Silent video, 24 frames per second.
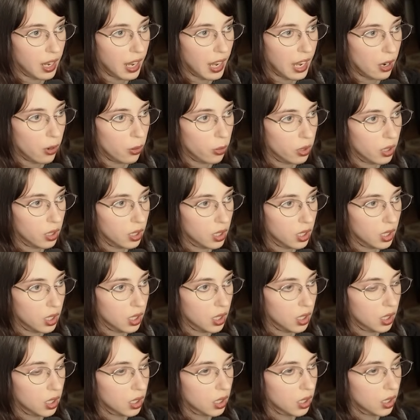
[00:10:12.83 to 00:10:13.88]
our
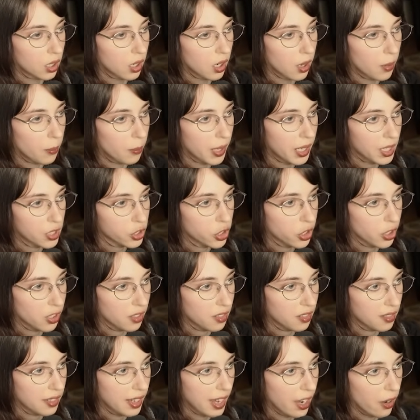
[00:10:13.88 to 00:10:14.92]

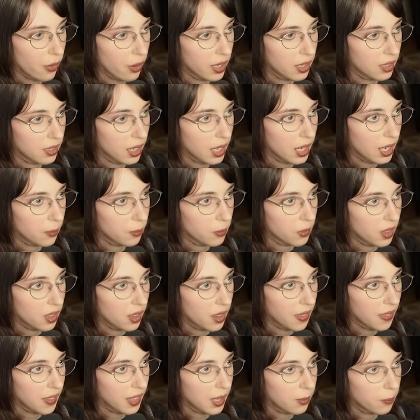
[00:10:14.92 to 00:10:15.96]
pictures now. I named the
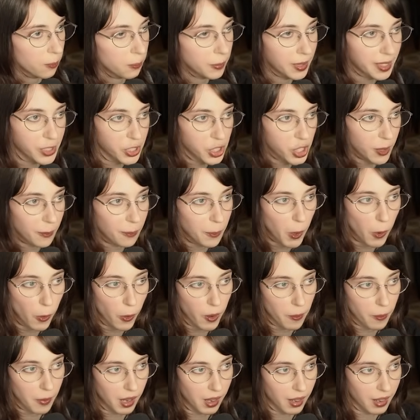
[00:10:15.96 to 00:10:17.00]
theme Beachy
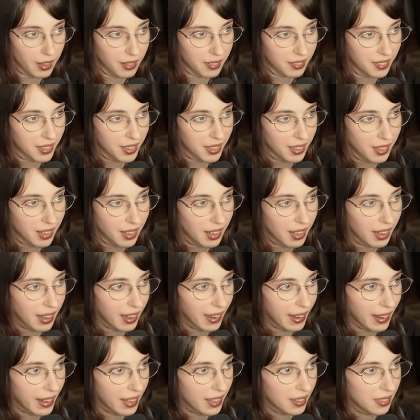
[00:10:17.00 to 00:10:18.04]
Pokemon.
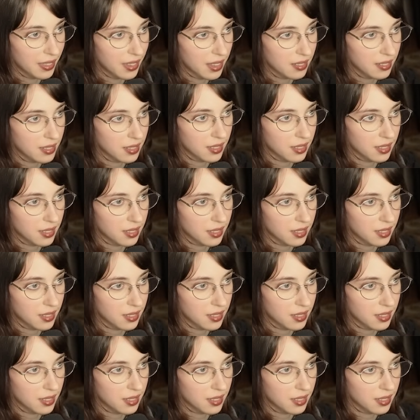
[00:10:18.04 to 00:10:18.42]
And this